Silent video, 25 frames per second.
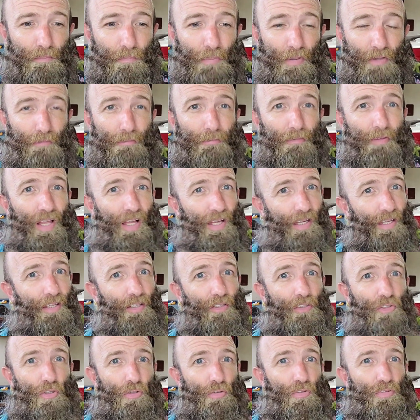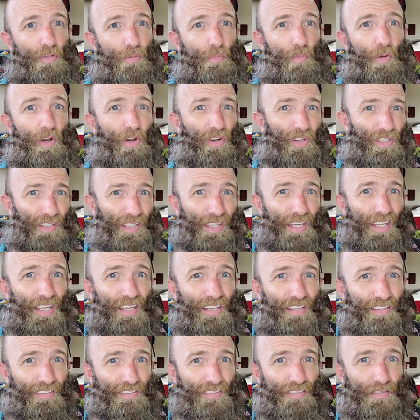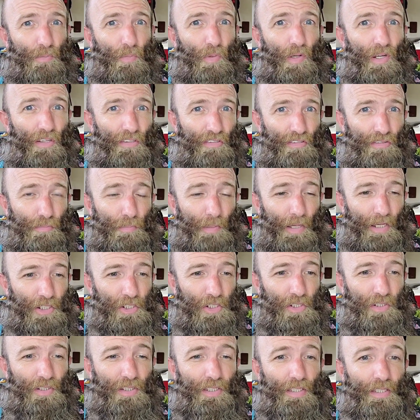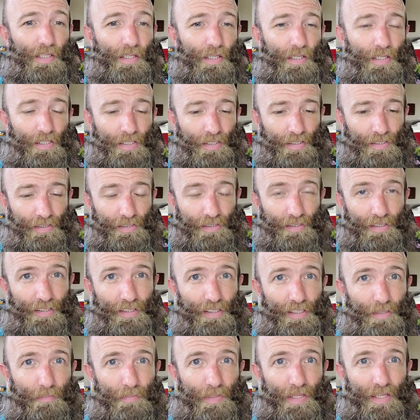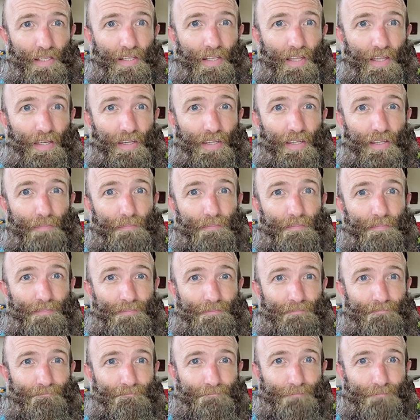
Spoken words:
But flying to somewhere or getting somewhere especially, and then being like, yep,